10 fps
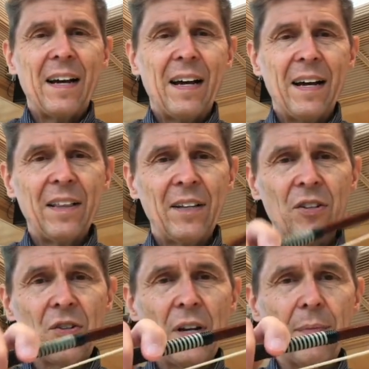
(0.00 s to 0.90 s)
I'd like to
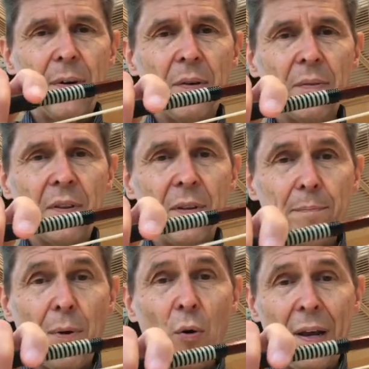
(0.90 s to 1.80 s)
talk about the
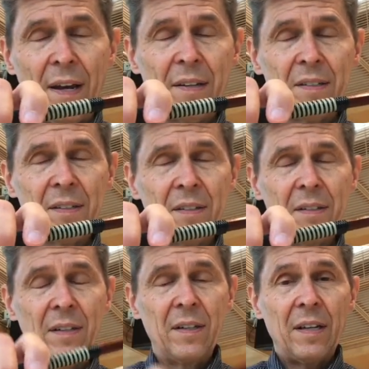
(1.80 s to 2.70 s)
bow hand
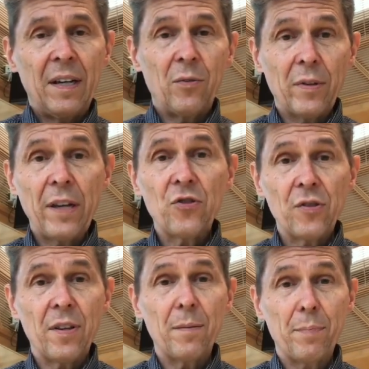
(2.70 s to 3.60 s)
in relation
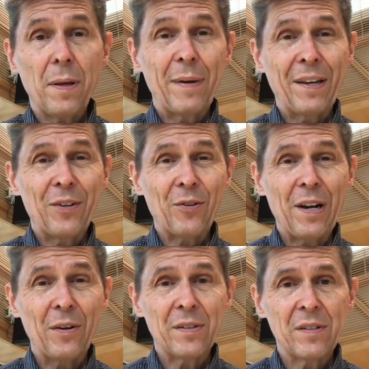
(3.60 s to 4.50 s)
to the plumbing in your
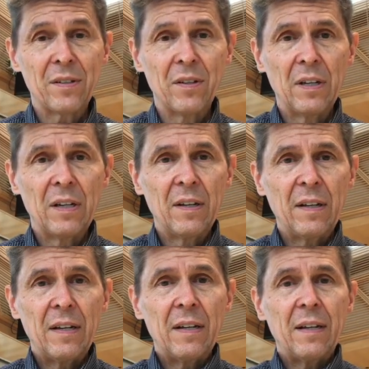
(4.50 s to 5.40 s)
house.
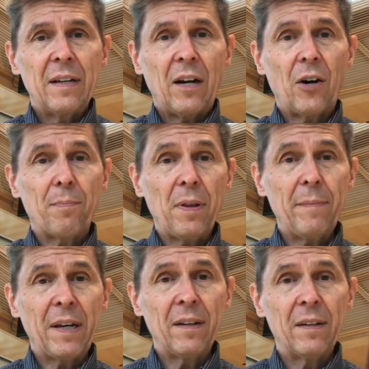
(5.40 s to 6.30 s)
Our
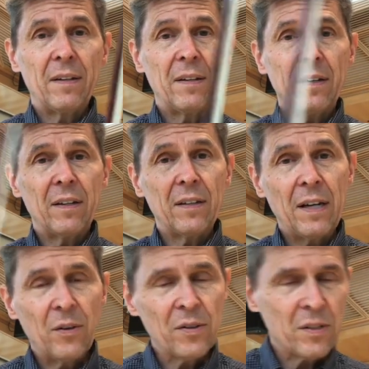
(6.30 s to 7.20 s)
plumbing
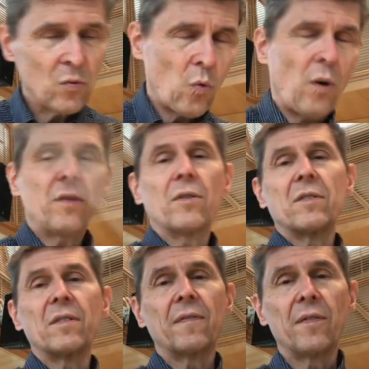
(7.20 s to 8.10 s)
allows water
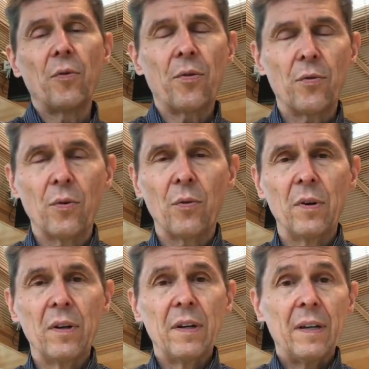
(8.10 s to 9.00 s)
to flow through
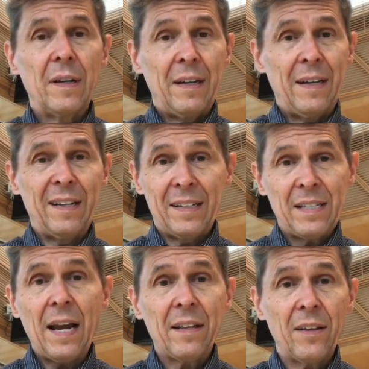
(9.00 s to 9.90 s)
in
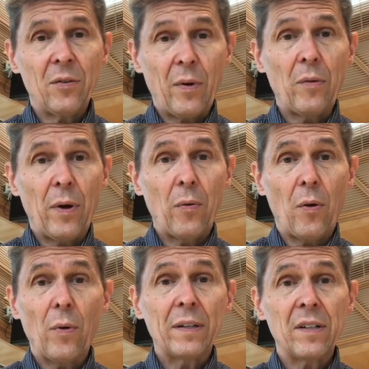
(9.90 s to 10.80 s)
exactly the right way we
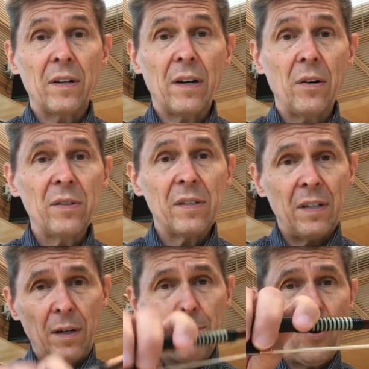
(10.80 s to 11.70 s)
want in our house, and
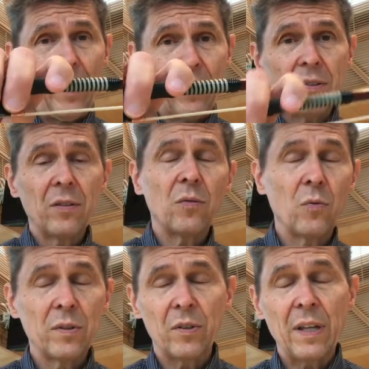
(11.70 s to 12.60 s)
our bow hand
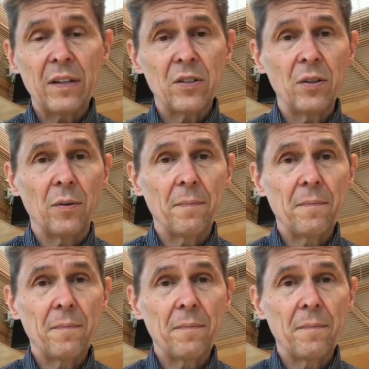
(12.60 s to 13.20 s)
will do that too.